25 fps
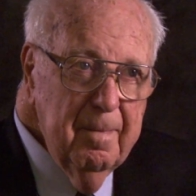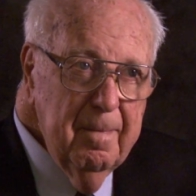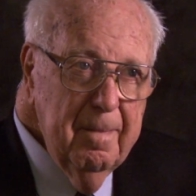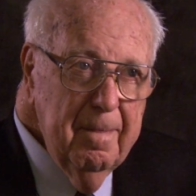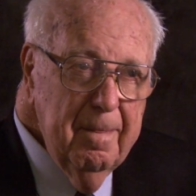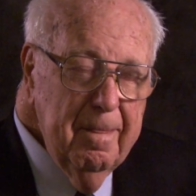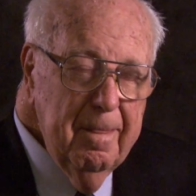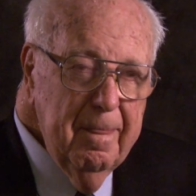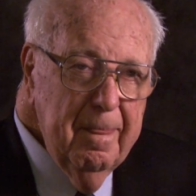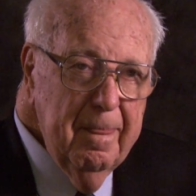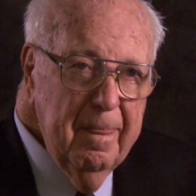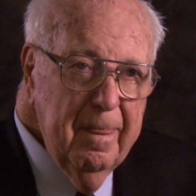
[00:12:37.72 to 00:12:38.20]

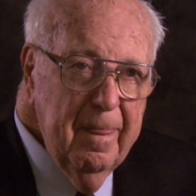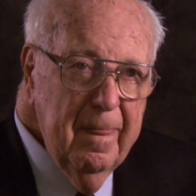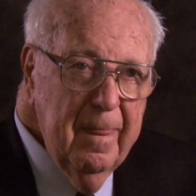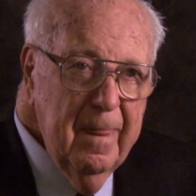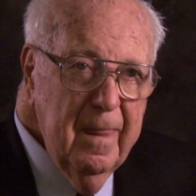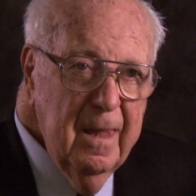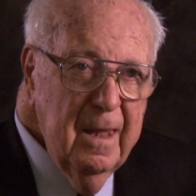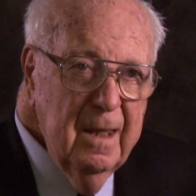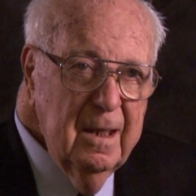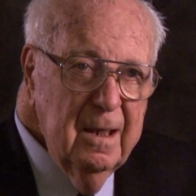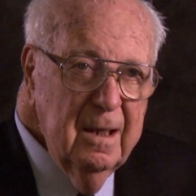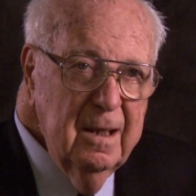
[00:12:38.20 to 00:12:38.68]

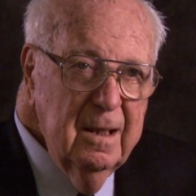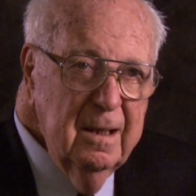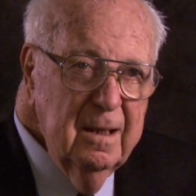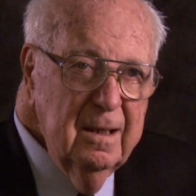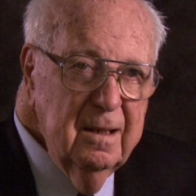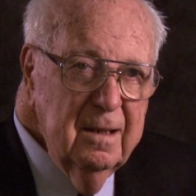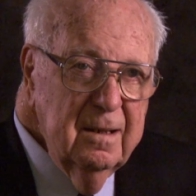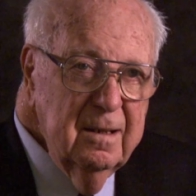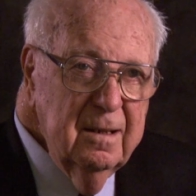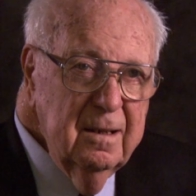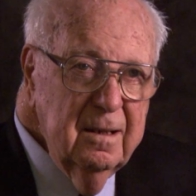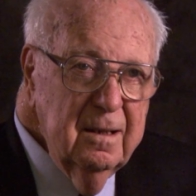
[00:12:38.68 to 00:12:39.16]

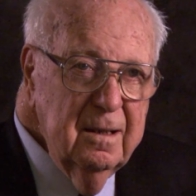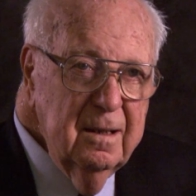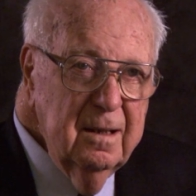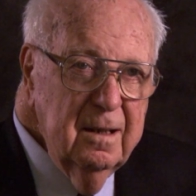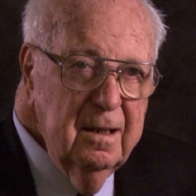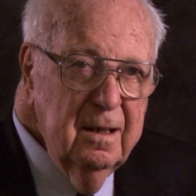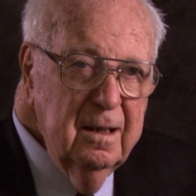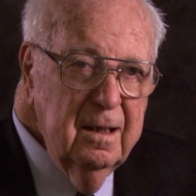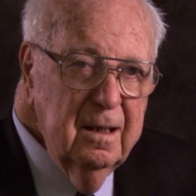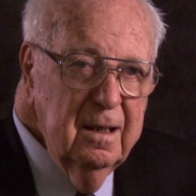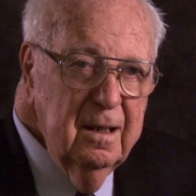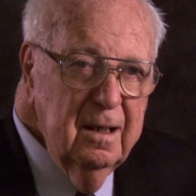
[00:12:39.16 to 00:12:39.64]

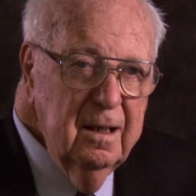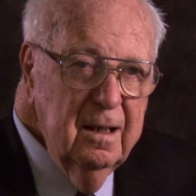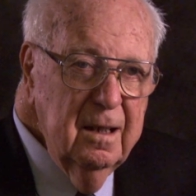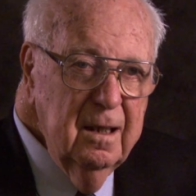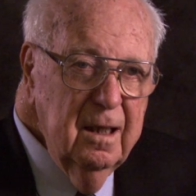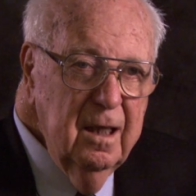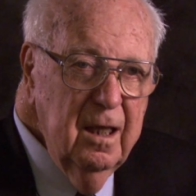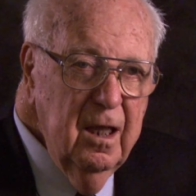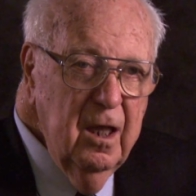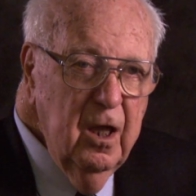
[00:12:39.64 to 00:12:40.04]
Nothing is said.